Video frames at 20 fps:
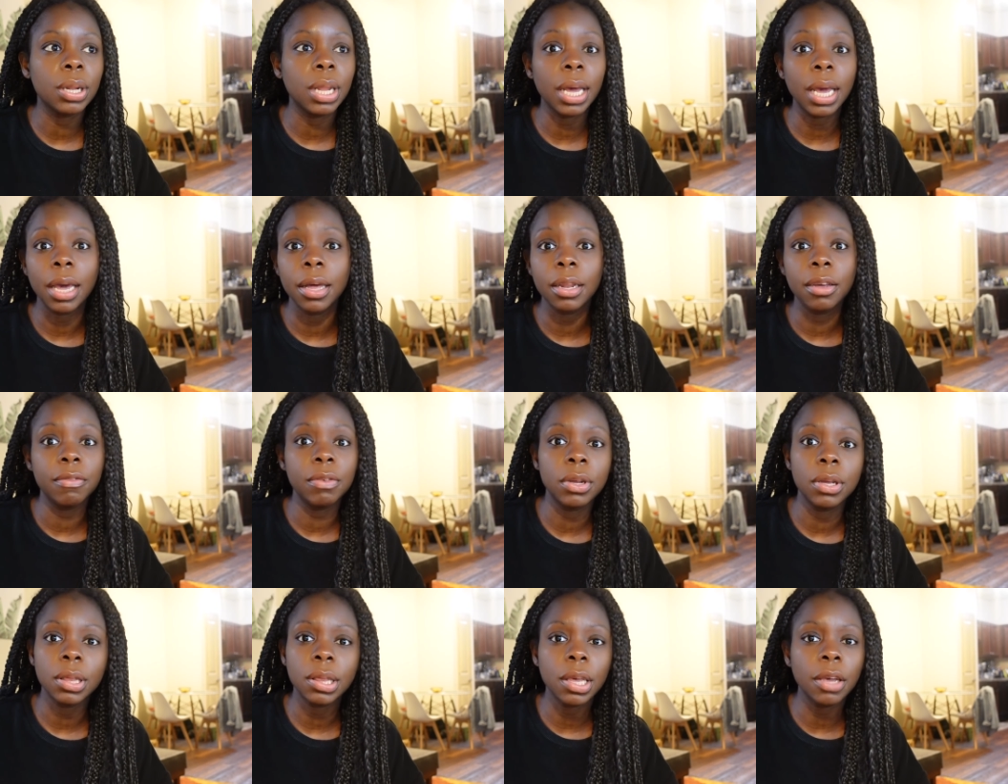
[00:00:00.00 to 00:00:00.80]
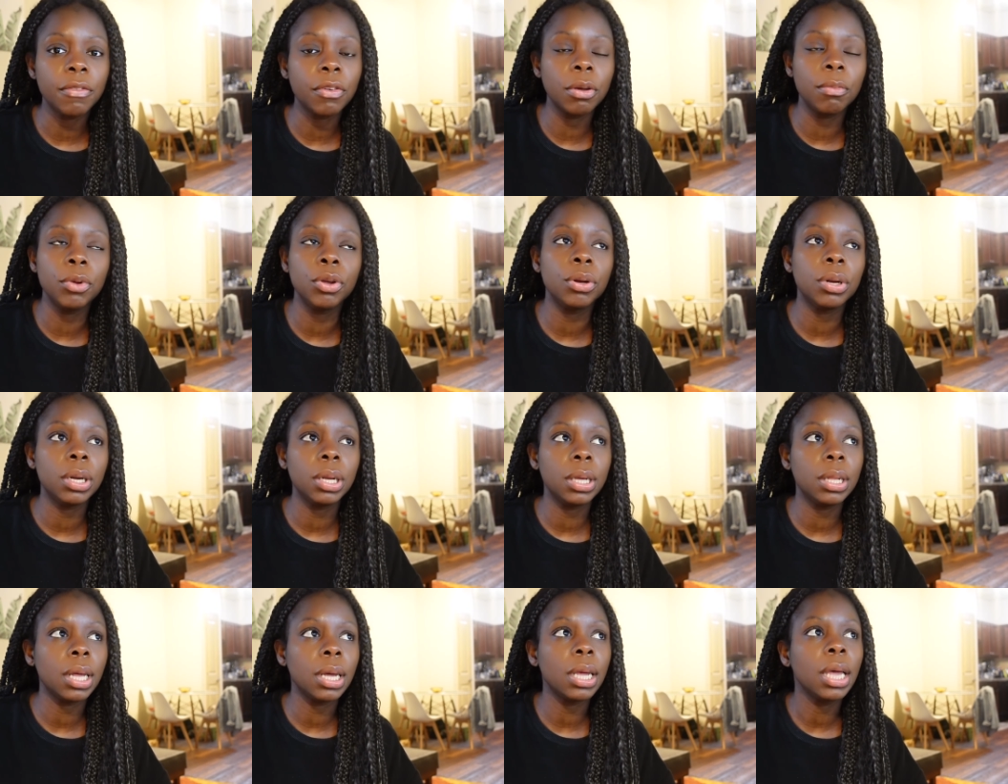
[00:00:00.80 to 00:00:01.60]
Like, I live in a safe
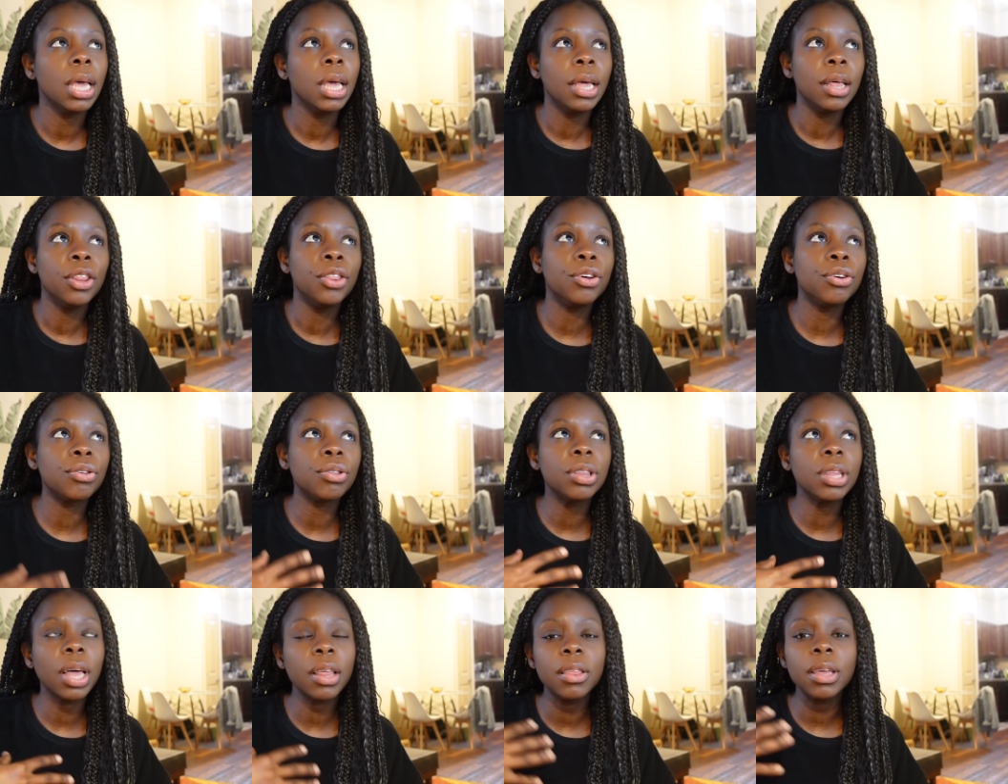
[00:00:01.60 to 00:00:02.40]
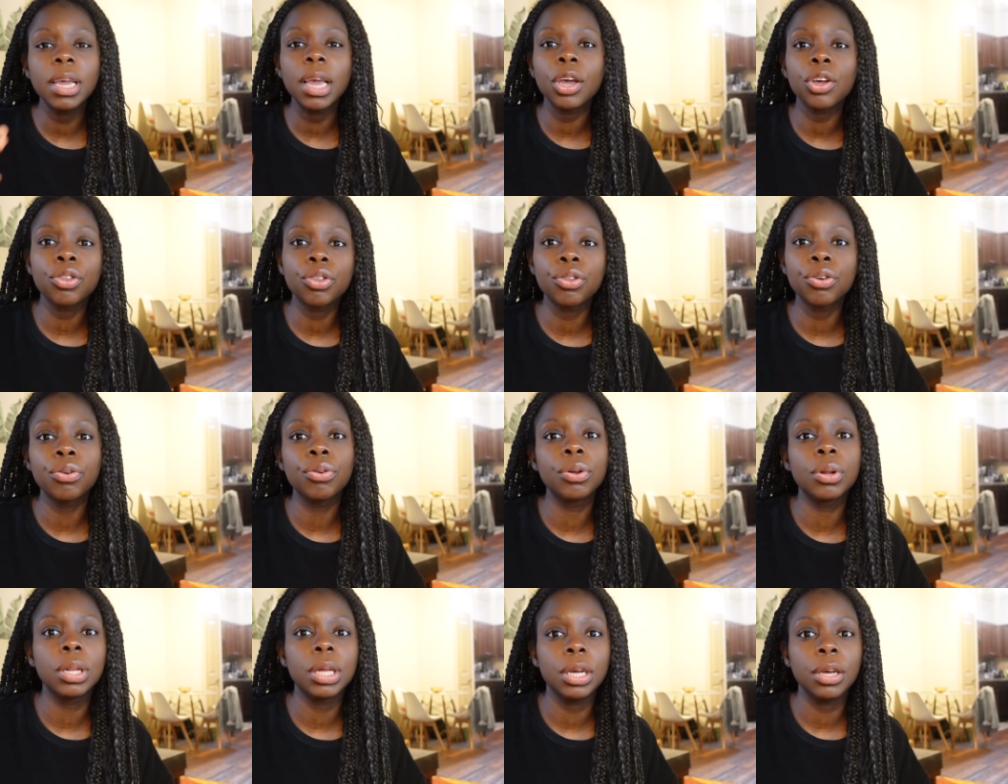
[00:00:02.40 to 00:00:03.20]
community. Like, there's nothing
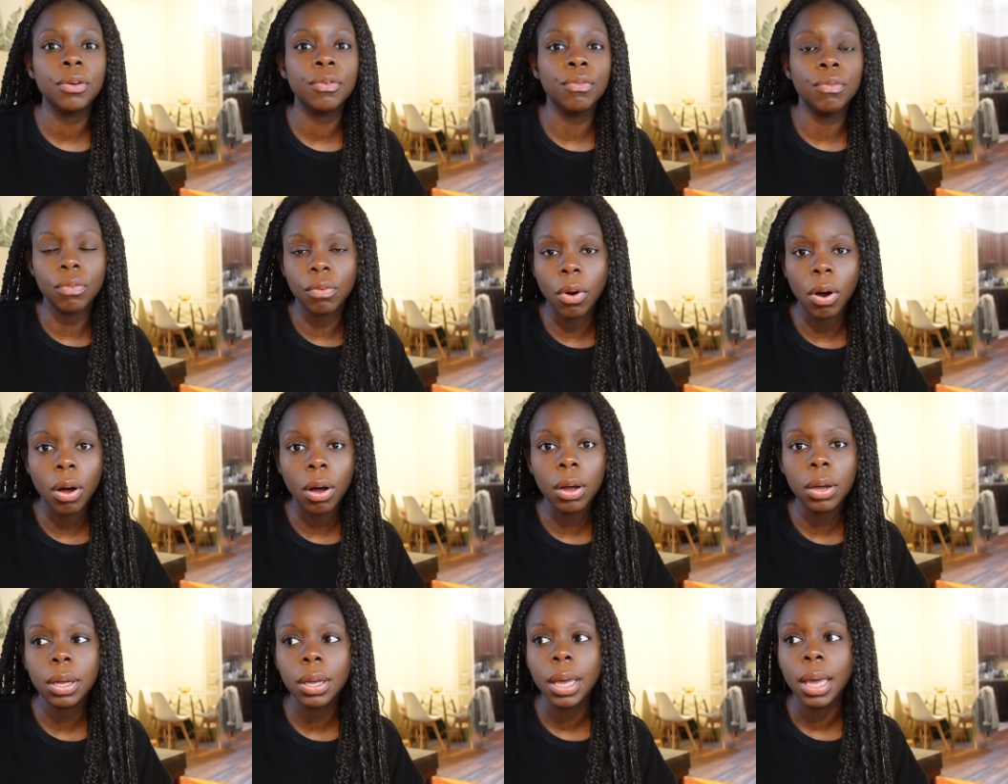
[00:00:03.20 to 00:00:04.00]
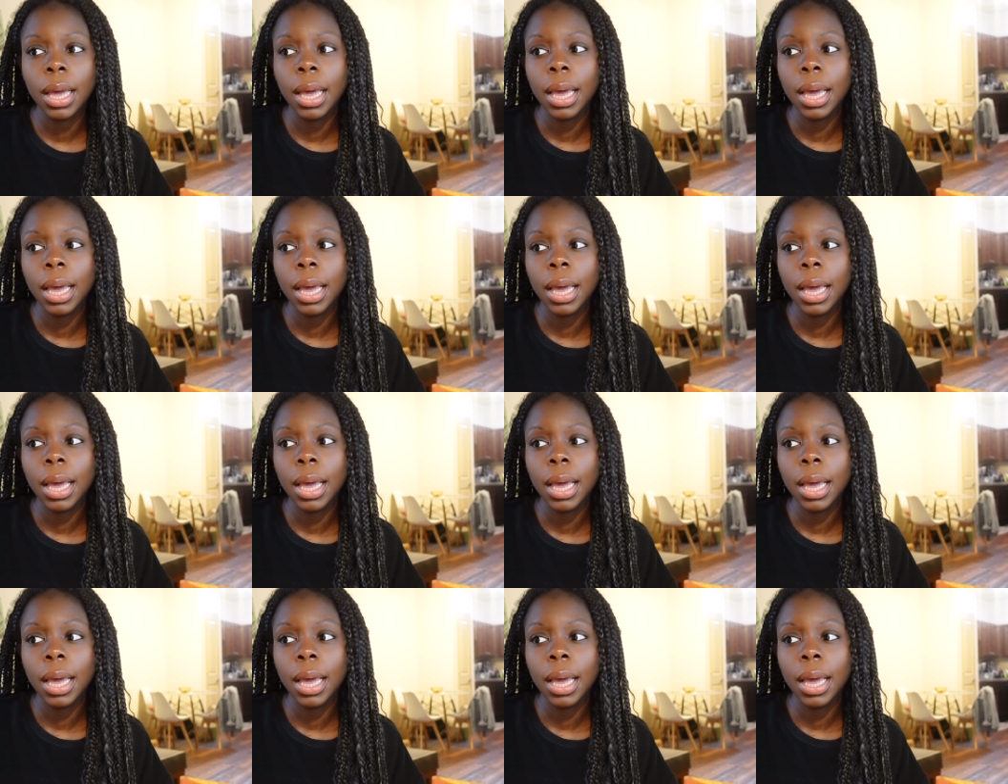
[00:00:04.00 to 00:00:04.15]
externally wrong.